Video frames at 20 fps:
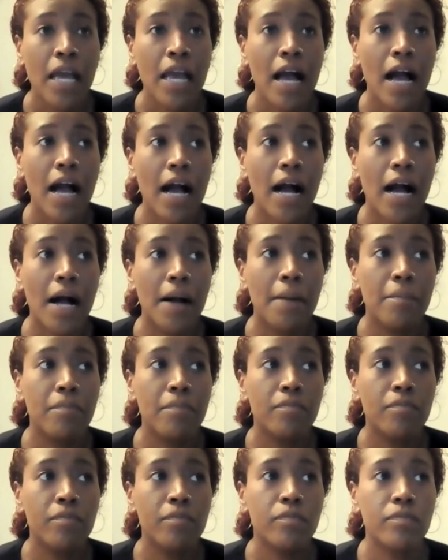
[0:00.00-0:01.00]
um,
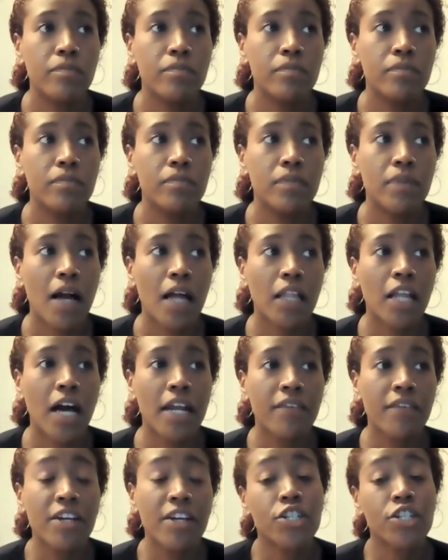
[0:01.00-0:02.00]
a lot
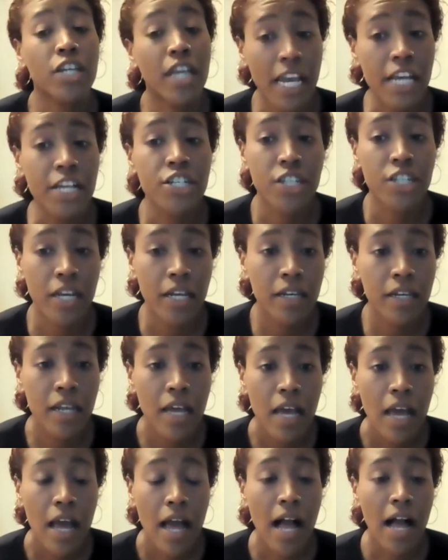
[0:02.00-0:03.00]
of education,
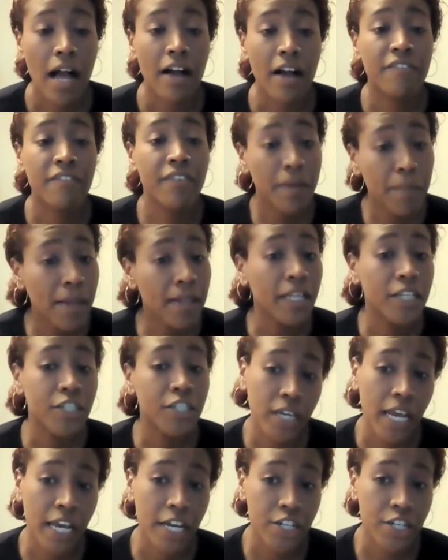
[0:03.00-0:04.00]
female
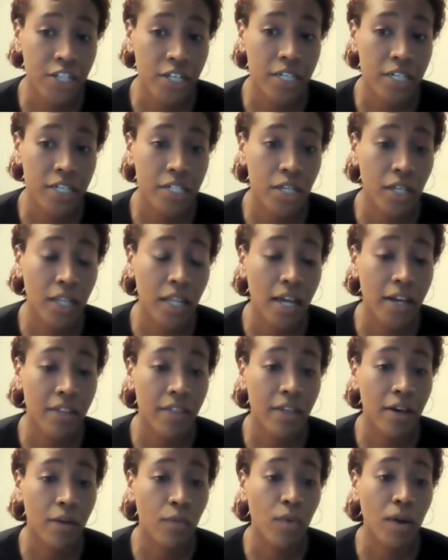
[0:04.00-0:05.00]
education, to a lot of
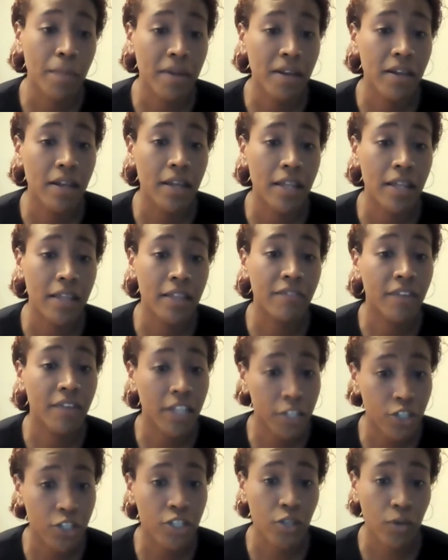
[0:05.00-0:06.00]
the women, the
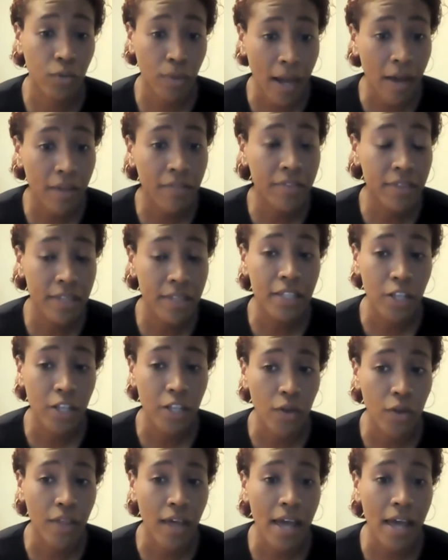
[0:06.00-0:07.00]
villagers around,
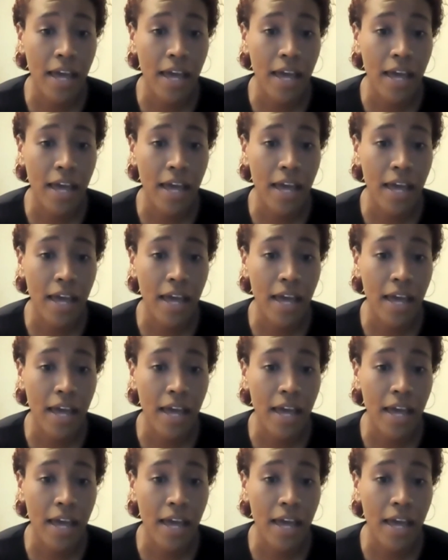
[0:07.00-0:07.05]
that.